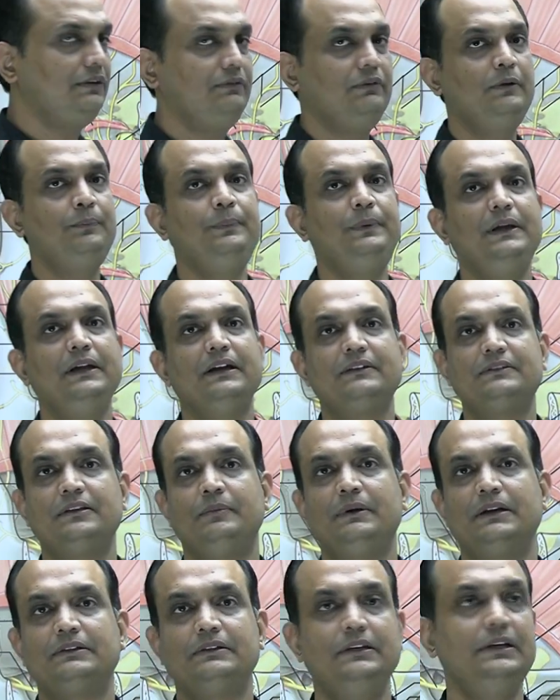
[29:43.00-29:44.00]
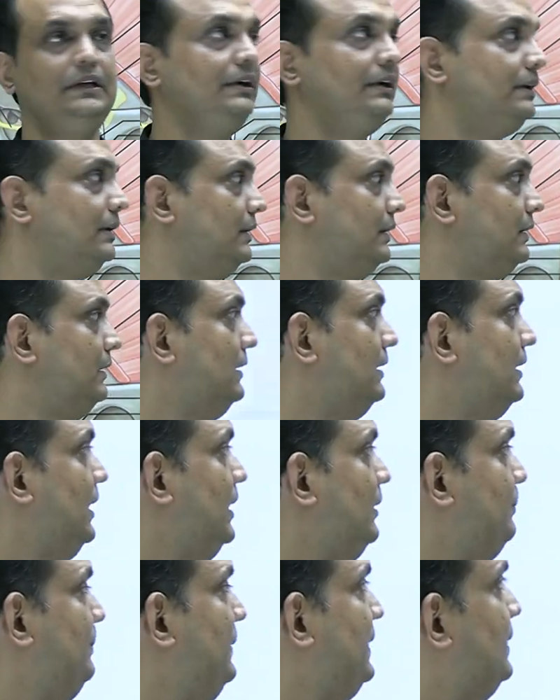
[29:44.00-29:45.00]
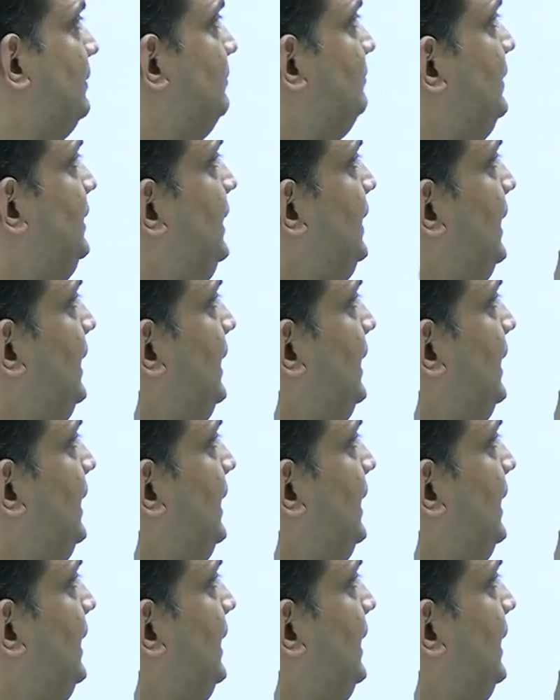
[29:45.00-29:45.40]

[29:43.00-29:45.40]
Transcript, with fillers: it will pierce the buccinator, it becomes